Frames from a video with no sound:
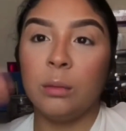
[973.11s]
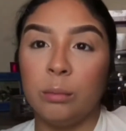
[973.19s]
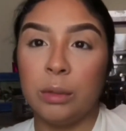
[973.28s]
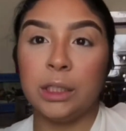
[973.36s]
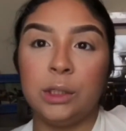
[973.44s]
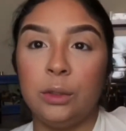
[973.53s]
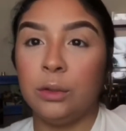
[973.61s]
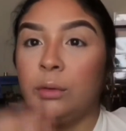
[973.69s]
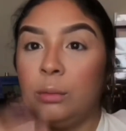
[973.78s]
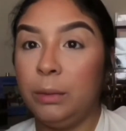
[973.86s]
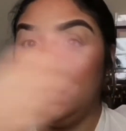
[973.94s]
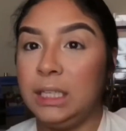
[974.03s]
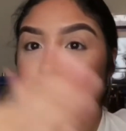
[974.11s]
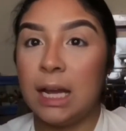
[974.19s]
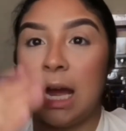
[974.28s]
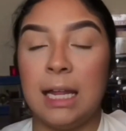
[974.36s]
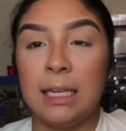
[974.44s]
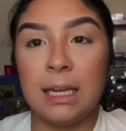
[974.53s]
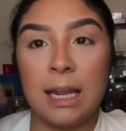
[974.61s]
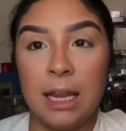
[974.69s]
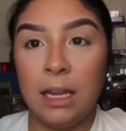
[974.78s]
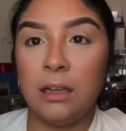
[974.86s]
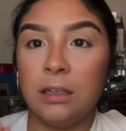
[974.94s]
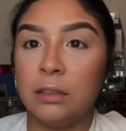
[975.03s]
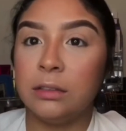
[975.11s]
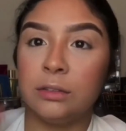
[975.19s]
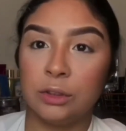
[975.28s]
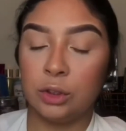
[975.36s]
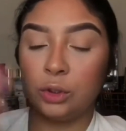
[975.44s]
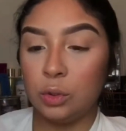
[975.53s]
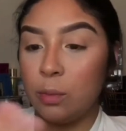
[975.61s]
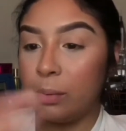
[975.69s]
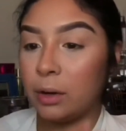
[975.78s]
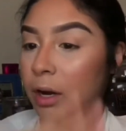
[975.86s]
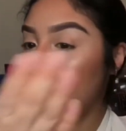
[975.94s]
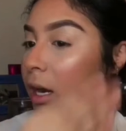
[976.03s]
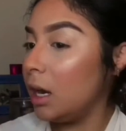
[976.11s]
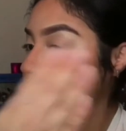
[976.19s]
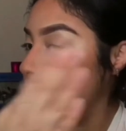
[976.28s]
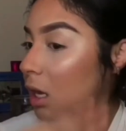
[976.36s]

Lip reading: But you know me, I like super